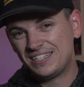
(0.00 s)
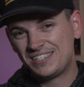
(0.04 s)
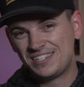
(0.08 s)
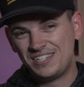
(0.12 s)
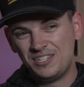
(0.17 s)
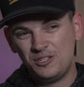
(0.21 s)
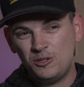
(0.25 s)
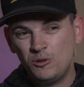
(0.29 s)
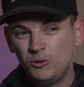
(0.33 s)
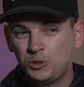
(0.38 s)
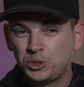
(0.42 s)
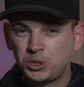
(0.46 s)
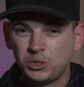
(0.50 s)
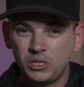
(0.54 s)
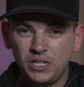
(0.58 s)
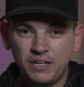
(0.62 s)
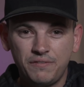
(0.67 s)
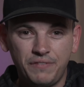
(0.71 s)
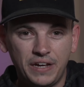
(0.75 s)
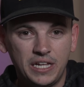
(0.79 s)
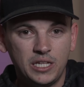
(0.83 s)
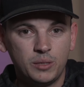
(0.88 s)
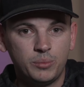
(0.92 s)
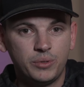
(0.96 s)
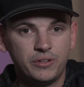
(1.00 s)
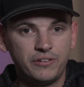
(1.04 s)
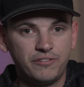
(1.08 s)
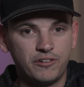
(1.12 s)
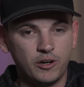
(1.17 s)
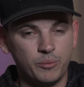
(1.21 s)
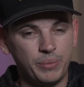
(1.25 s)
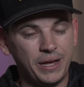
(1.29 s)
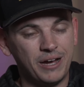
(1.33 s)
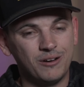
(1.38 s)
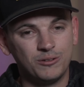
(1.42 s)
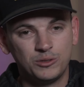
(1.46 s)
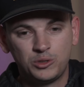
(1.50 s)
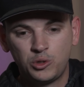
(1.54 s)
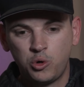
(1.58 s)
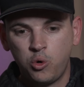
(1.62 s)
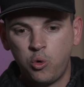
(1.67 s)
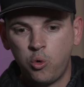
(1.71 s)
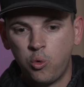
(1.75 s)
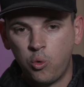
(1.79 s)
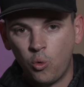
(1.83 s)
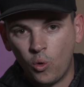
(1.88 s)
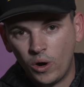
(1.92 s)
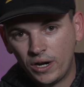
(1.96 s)
It's usually available for about
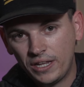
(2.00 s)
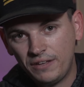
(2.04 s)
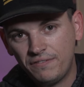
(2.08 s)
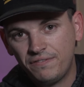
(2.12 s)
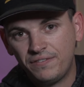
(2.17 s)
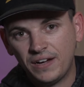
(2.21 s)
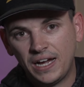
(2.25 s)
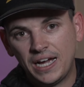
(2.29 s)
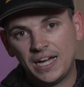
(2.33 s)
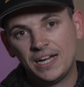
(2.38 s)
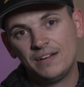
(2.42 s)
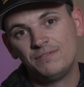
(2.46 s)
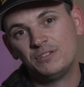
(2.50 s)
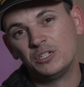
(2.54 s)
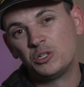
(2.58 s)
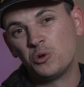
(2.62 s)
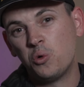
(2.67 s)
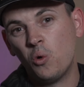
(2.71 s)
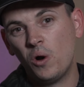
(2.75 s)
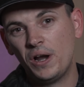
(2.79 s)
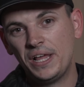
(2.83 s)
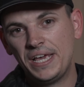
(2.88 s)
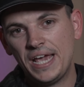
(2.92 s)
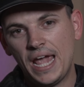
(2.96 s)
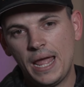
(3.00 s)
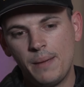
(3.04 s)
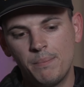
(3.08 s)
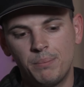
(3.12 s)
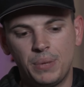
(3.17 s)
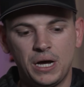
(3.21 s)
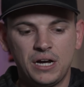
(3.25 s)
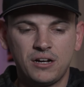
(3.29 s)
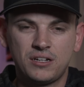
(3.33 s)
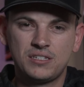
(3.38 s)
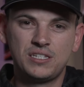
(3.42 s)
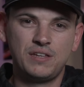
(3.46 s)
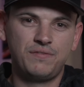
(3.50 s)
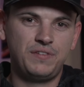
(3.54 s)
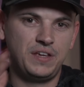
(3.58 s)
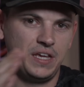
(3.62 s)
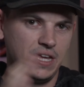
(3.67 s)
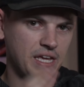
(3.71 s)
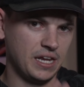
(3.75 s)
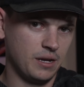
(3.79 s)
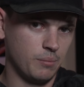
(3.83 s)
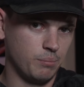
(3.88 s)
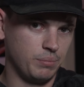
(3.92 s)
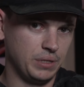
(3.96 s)
25 to 28 bucks if
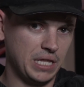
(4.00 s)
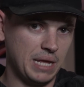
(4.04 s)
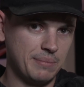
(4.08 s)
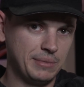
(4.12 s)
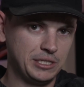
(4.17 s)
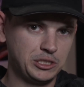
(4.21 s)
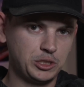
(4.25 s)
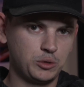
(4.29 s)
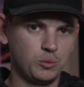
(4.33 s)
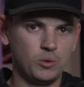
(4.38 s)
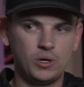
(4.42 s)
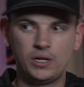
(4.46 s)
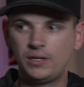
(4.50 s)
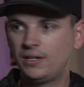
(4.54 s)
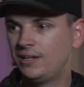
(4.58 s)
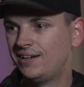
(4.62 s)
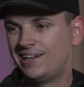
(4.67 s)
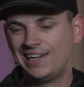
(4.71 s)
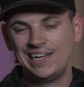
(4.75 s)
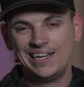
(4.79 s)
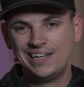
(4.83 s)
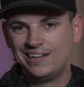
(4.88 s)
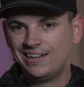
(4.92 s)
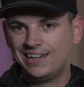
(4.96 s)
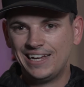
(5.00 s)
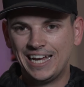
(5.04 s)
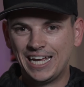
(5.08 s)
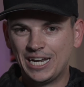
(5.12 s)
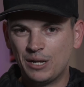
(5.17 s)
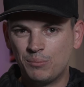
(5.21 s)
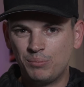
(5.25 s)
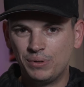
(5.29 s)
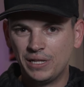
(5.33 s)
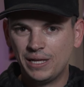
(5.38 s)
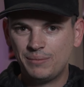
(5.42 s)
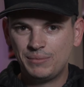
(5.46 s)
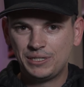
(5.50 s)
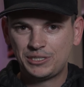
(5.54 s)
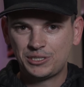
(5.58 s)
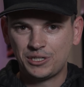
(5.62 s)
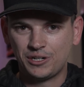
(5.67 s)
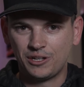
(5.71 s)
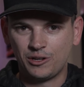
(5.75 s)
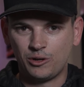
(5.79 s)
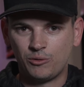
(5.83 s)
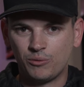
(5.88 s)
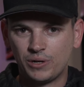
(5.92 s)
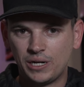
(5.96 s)
you get a blemished one. And a
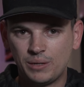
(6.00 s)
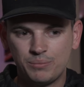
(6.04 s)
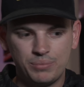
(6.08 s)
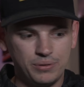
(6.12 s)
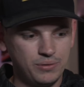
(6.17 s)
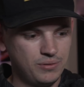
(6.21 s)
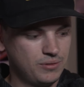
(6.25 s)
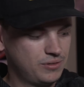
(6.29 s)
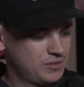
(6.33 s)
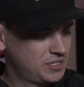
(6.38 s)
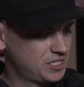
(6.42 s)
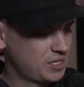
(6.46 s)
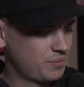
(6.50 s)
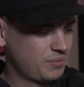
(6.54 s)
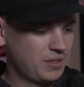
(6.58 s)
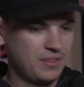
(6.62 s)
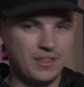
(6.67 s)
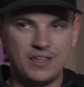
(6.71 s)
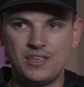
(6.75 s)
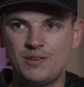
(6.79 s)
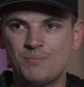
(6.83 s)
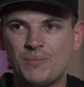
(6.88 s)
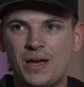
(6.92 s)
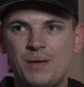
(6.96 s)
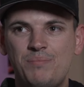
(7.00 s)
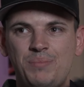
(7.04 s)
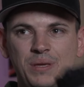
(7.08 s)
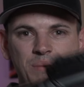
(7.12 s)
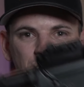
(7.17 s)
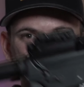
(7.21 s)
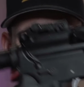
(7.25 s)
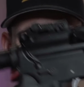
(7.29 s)
blemish on a grip, something that you might